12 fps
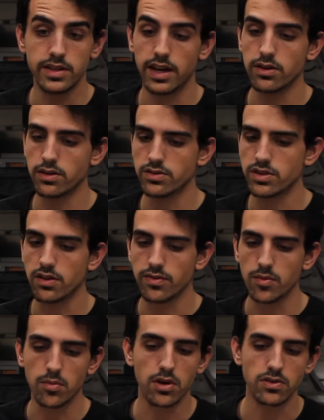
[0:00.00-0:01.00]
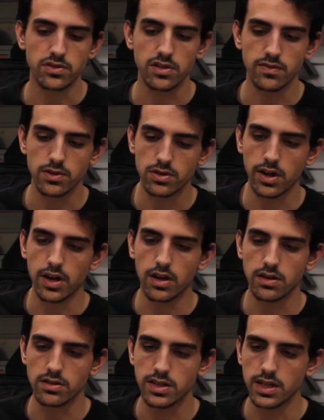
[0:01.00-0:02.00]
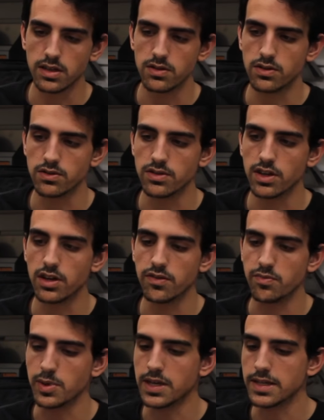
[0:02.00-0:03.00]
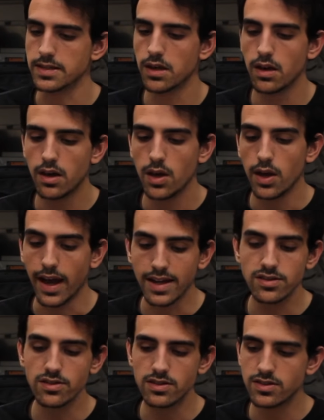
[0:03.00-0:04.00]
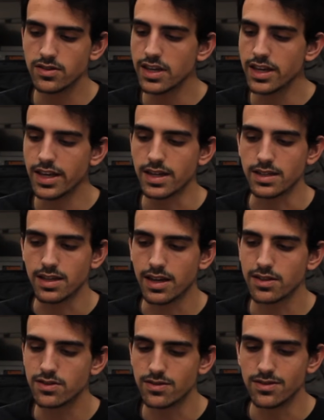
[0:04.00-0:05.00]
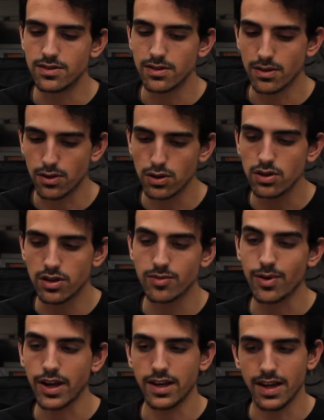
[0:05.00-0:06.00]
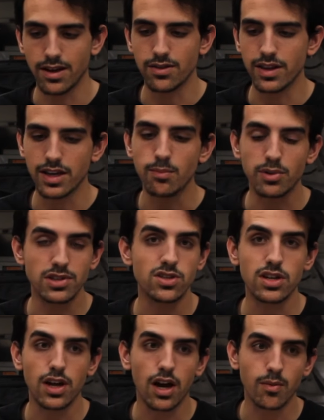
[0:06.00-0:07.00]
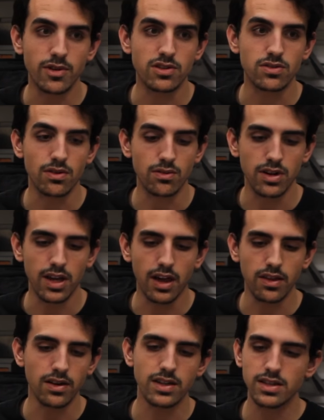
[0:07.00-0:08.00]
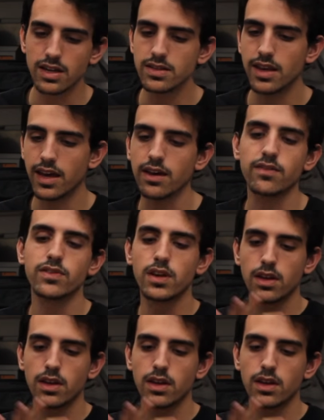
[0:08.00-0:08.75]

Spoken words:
doubt yourself the most if you try to undertake this yourself, because as you can see, it does look right now like a bunch of garbage thrown together. It does have